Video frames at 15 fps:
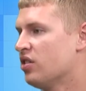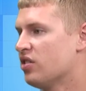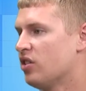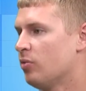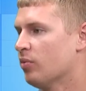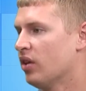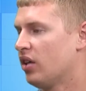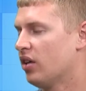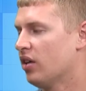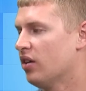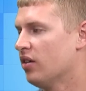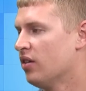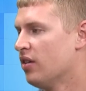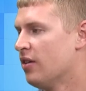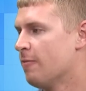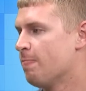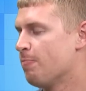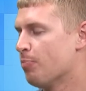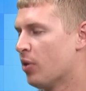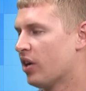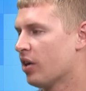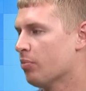It seemed like a
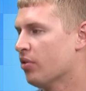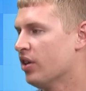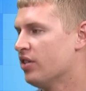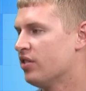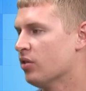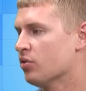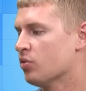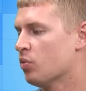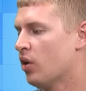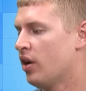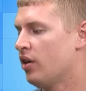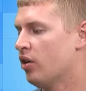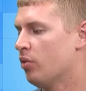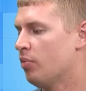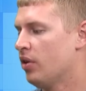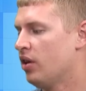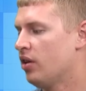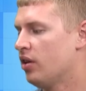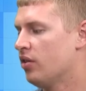marketplace that was wide open,